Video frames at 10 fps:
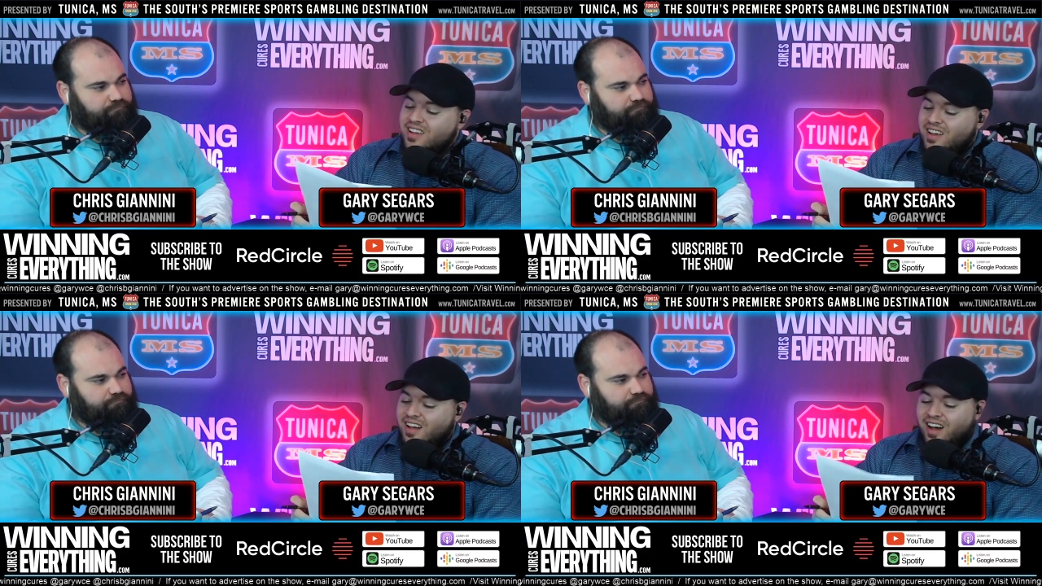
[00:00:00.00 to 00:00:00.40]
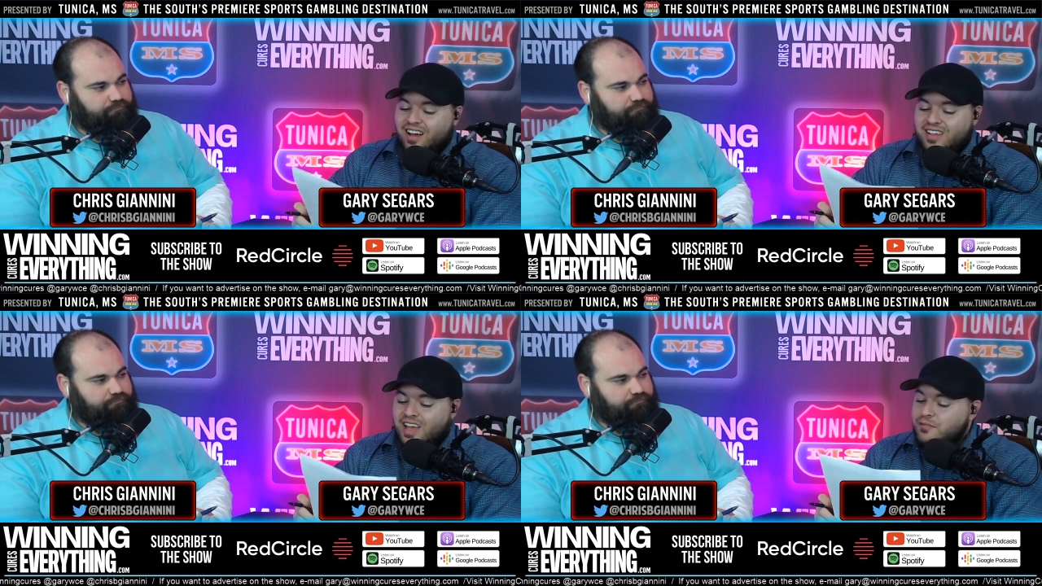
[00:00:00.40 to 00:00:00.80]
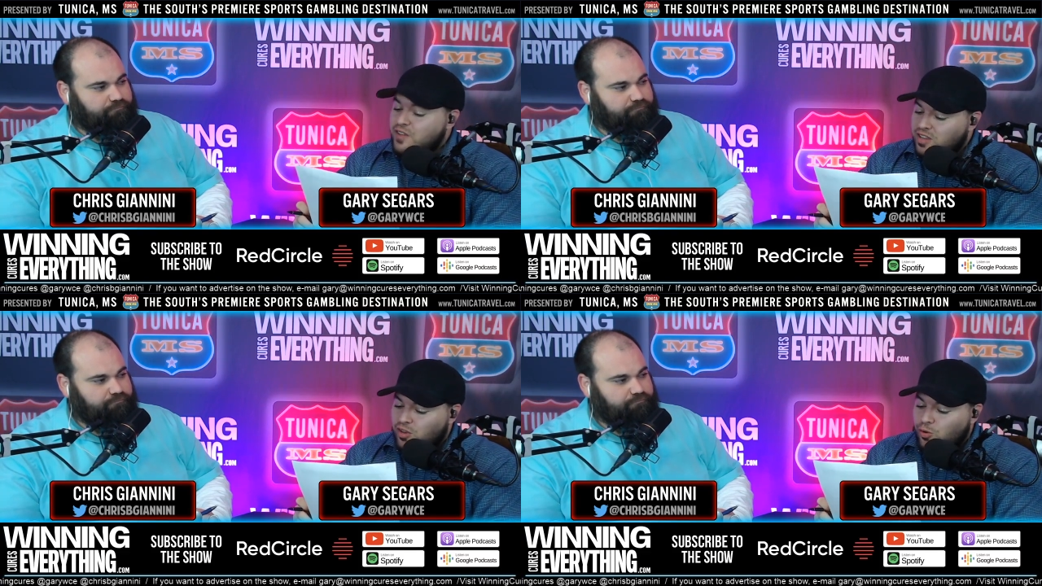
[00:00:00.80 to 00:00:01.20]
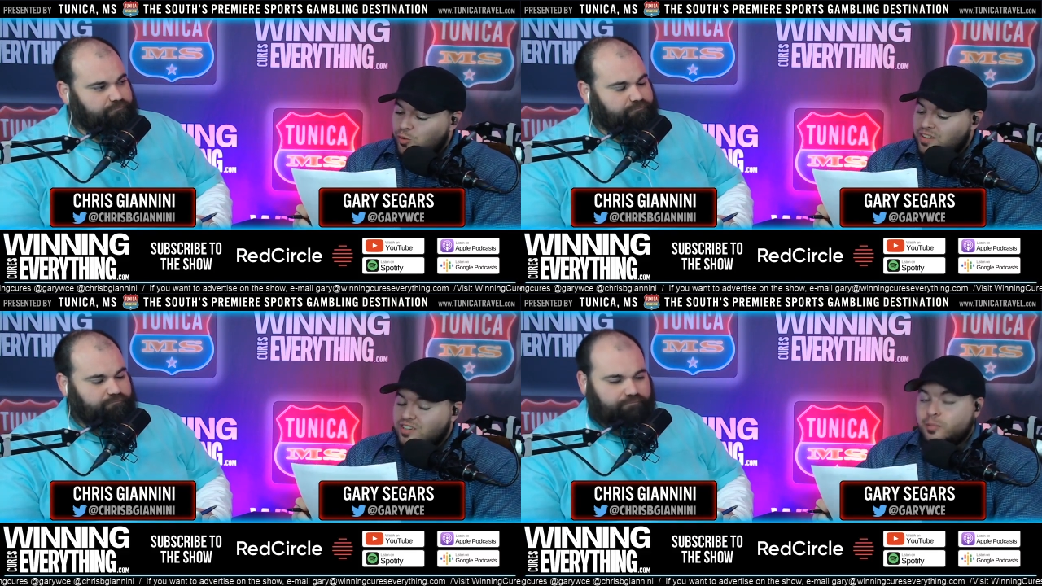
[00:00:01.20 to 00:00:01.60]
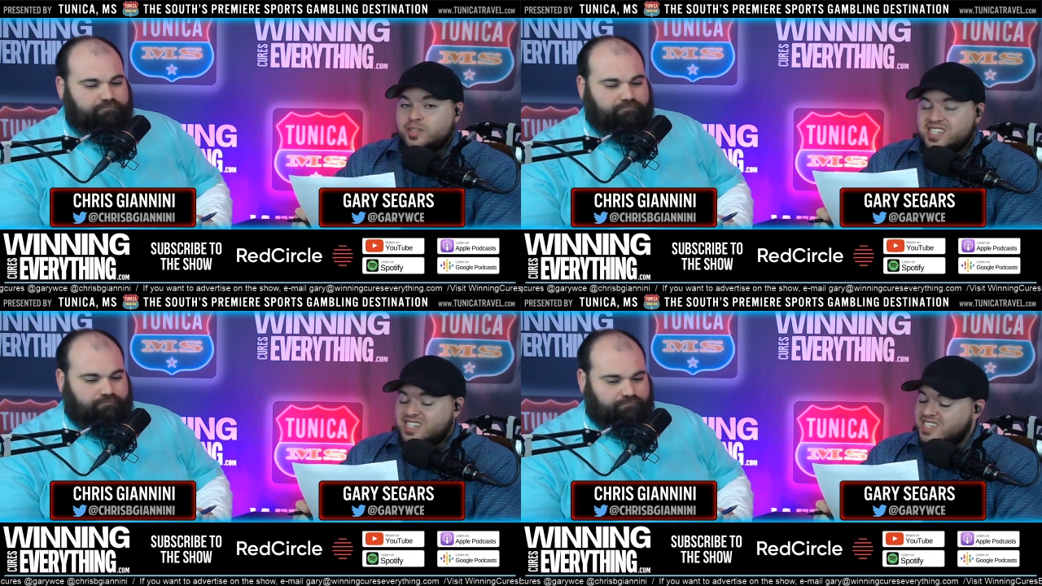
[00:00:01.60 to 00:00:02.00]
Speaker 1: Uh, FAU number
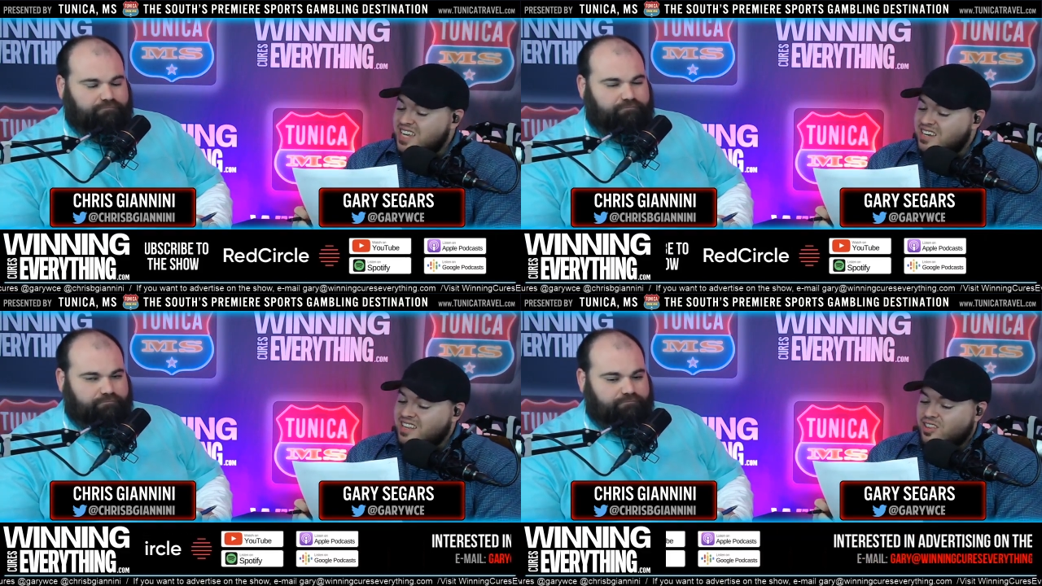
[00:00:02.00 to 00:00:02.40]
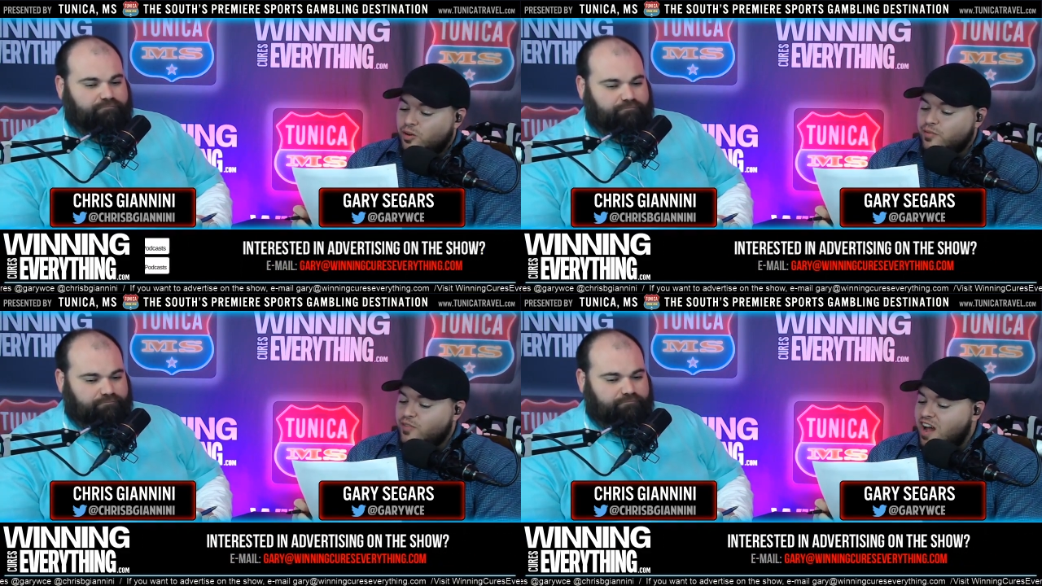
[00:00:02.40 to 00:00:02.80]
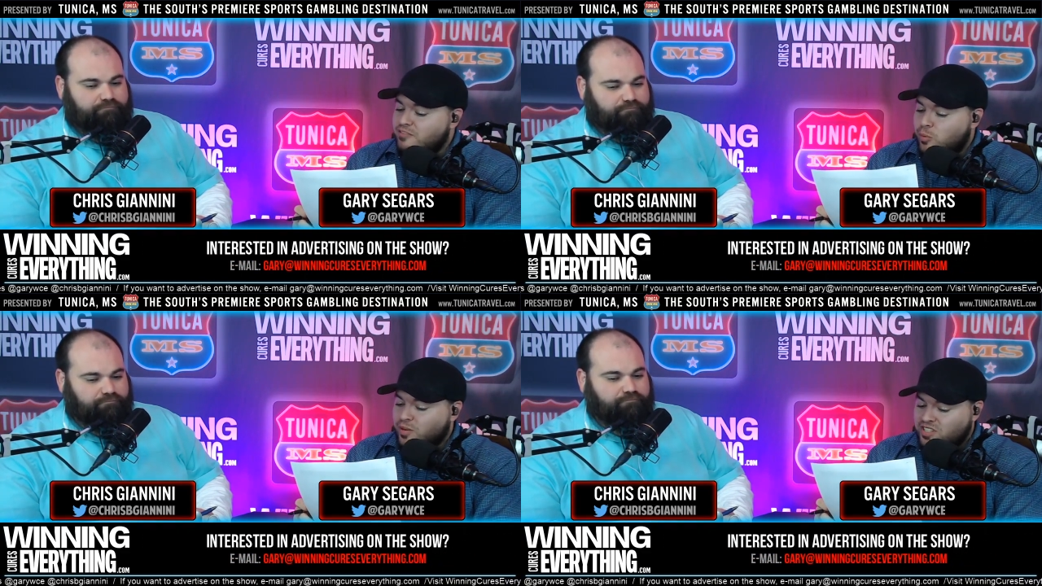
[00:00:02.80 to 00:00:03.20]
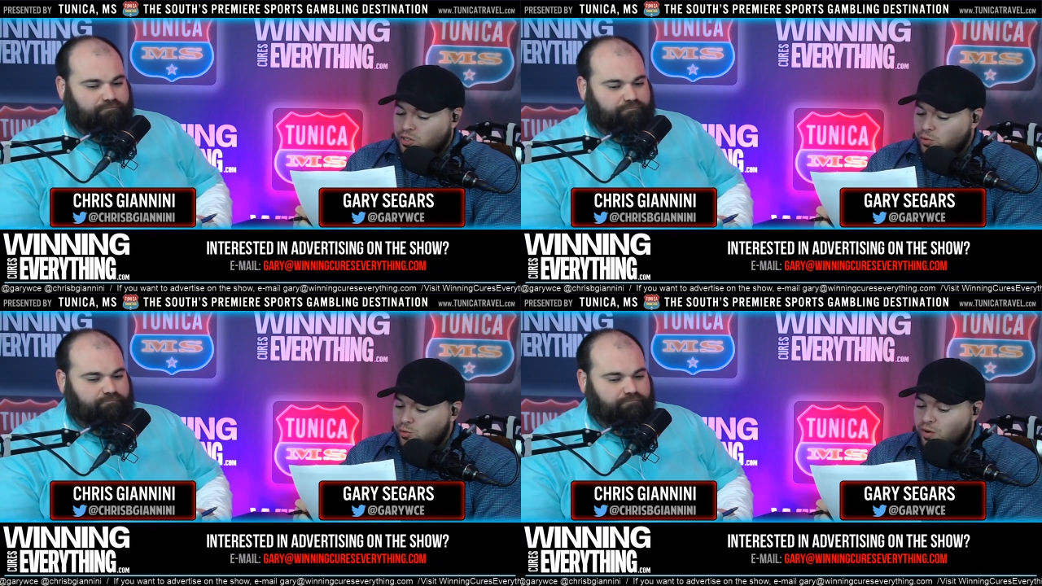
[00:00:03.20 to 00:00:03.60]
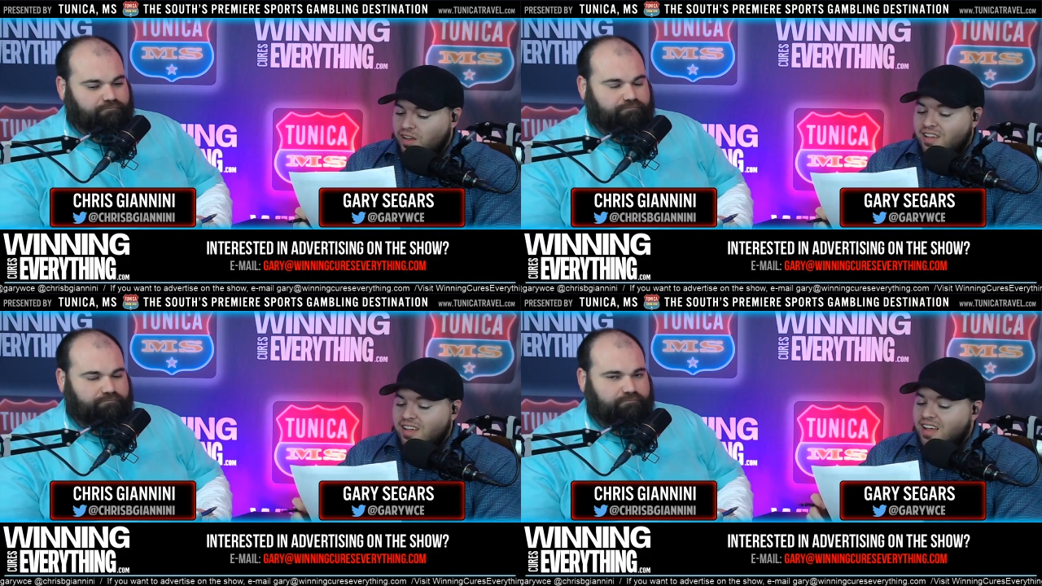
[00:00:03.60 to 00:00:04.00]
16 at 35.2.
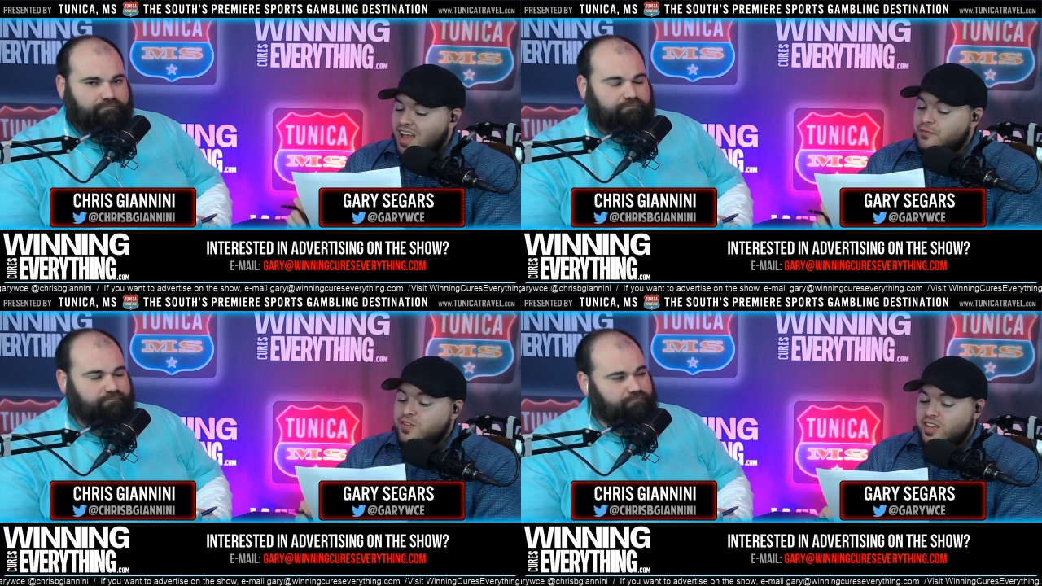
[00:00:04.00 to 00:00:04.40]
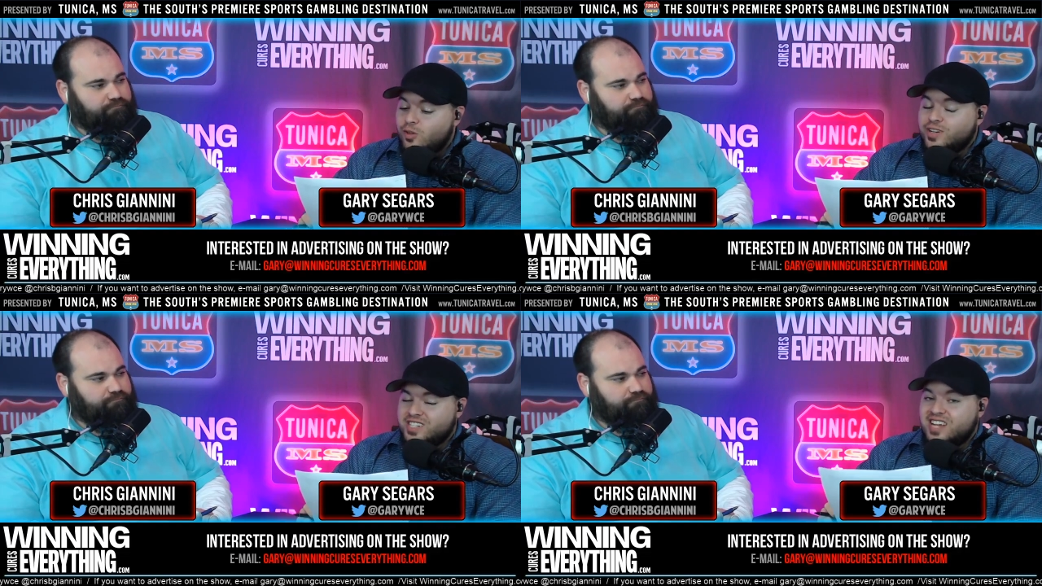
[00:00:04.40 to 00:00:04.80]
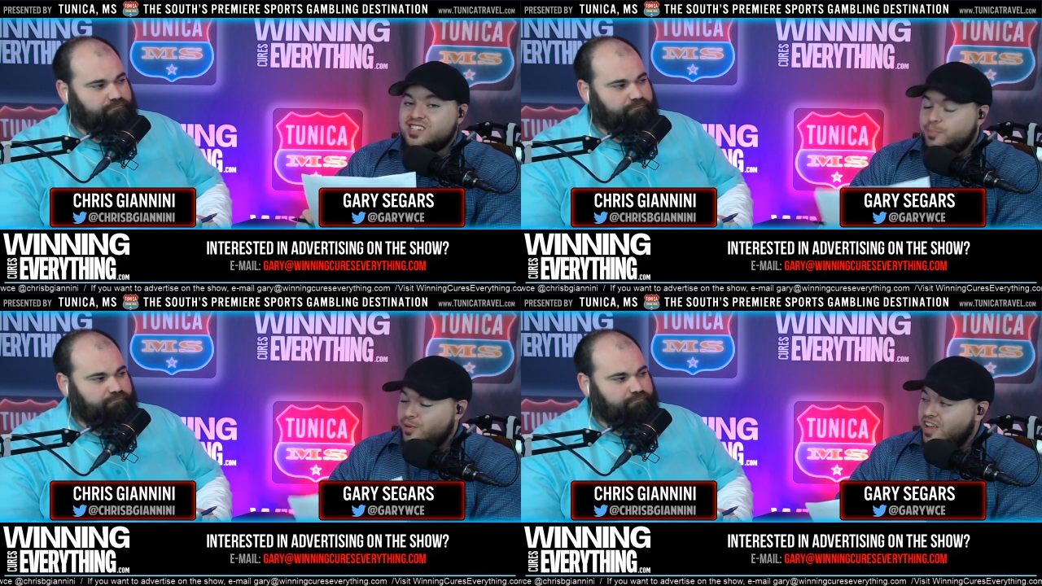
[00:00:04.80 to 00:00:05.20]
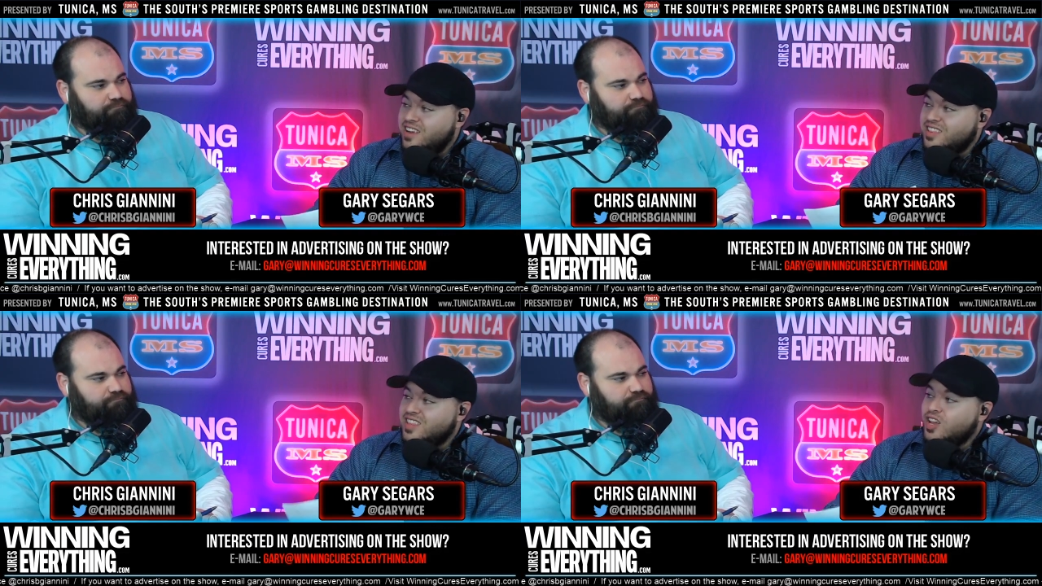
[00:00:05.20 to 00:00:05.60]
FAU has actually played the